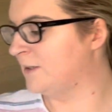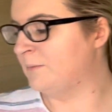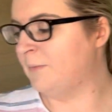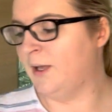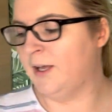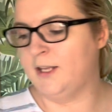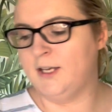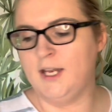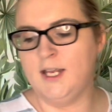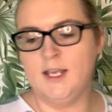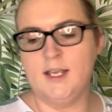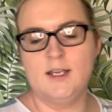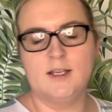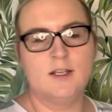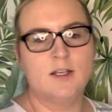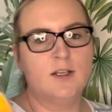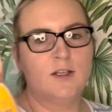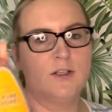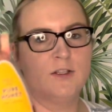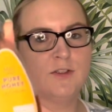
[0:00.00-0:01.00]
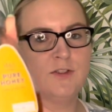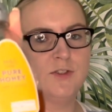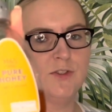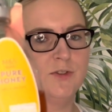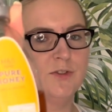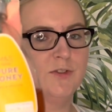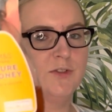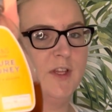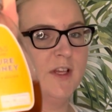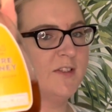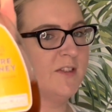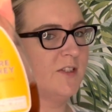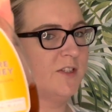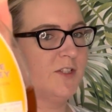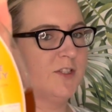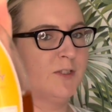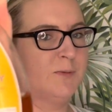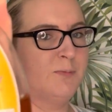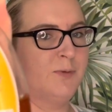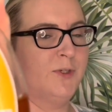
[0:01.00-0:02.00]
honey. So this is
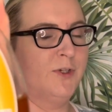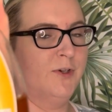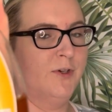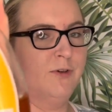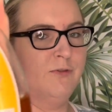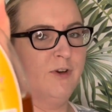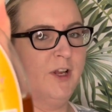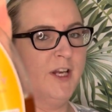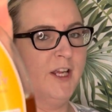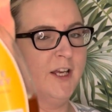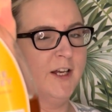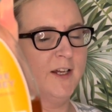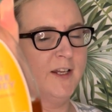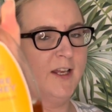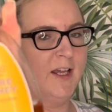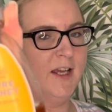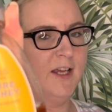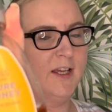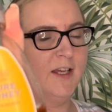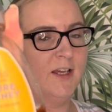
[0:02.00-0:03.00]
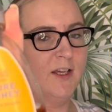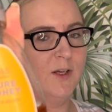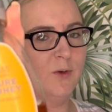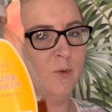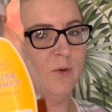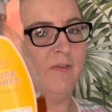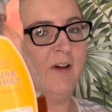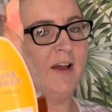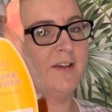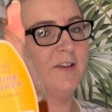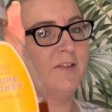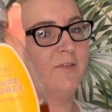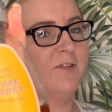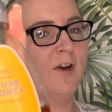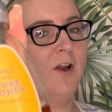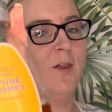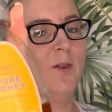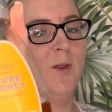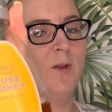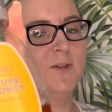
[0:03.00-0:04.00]
just pure runny honey. We've had it for
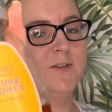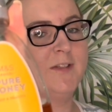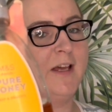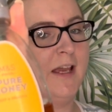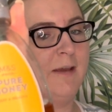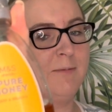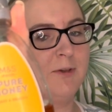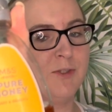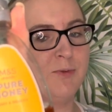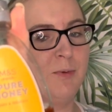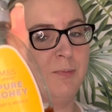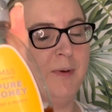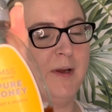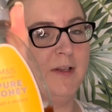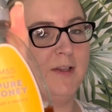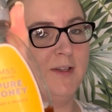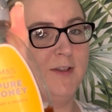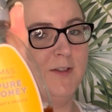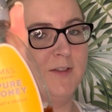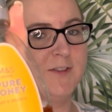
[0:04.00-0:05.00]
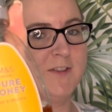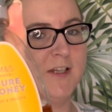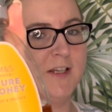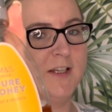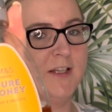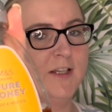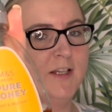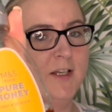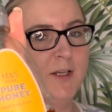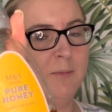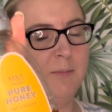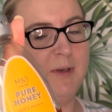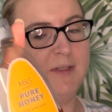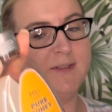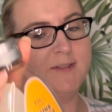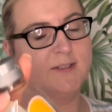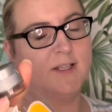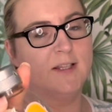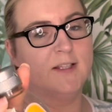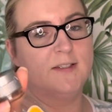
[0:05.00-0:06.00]
a long time because we barely use it, but it's
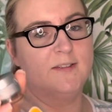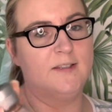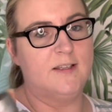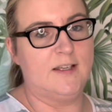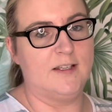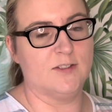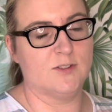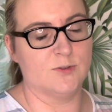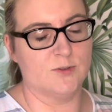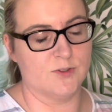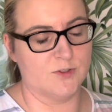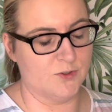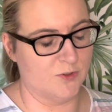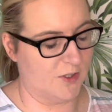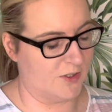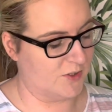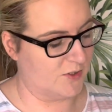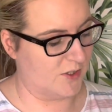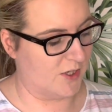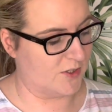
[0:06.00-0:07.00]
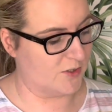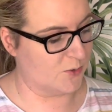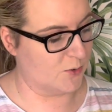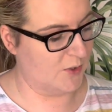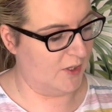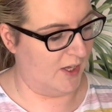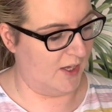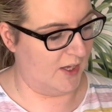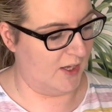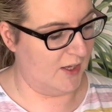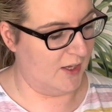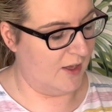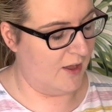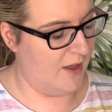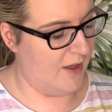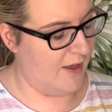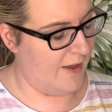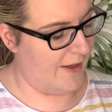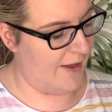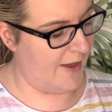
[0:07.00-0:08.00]
still in date, so it's okay.
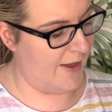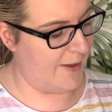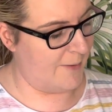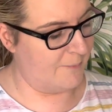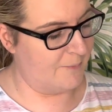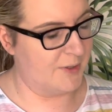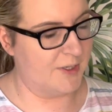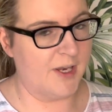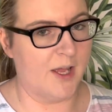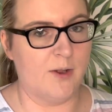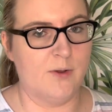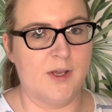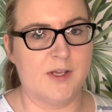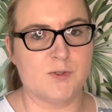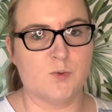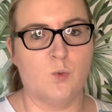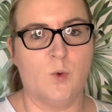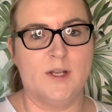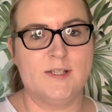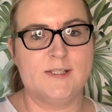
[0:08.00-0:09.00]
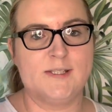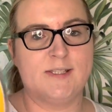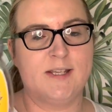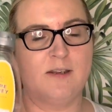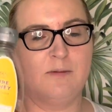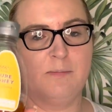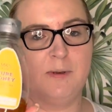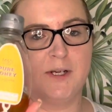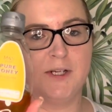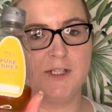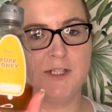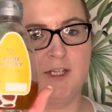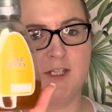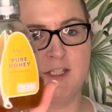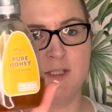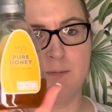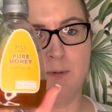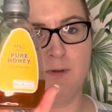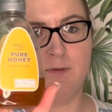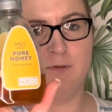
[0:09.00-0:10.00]
Now it's 1 Syn per
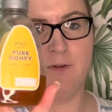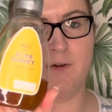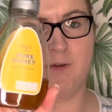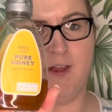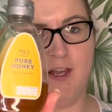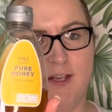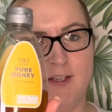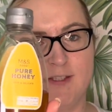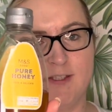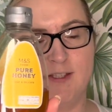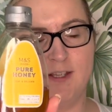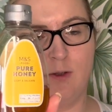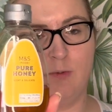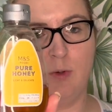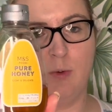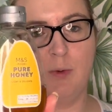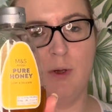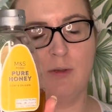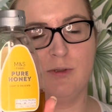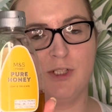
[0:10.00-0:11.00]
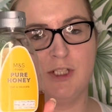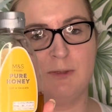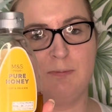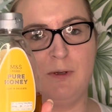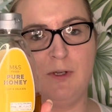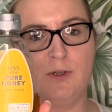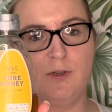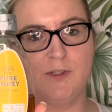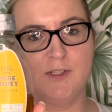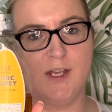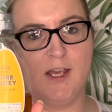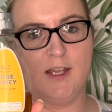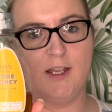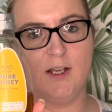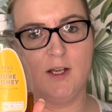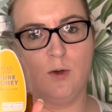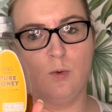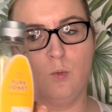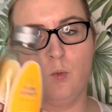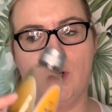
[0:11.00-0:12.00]
teaspoon for this. Now we will just be
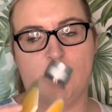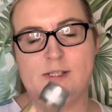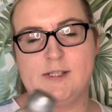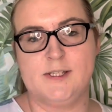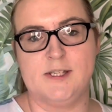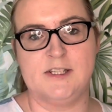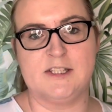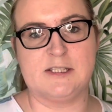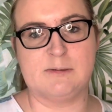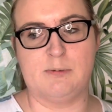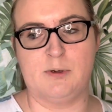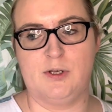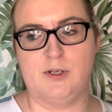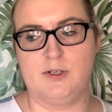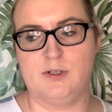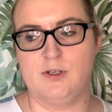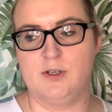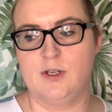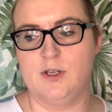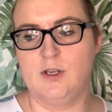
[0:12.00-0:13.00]
using 1 teaspoon